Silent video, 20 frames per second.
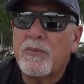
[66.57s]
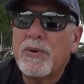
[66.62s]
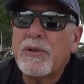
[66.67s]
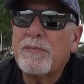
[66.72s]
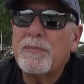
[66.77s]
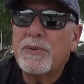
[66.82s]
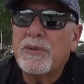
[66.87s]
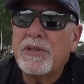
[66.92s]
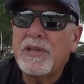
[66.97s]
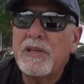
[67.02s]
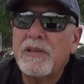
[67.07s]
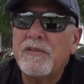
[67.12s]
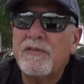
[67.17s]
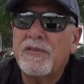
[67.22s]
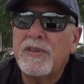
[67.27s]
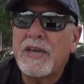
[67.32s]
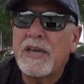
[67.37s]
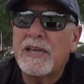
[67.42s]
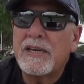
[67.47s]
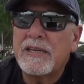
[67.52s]
We
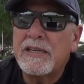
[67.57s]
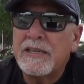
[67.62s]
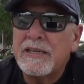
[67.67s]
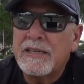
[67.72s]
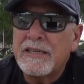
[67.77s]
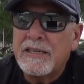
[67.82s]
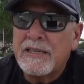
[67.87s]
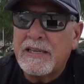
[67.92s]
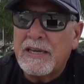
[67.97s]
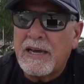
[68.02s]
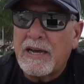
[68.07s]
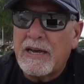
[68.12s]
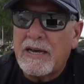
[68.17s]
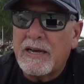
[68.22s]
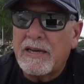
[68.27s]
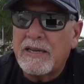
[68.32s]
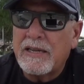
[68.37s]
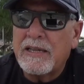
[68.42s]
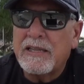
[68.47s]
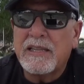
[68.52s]
believe that
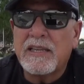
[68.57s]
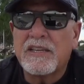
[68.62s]
in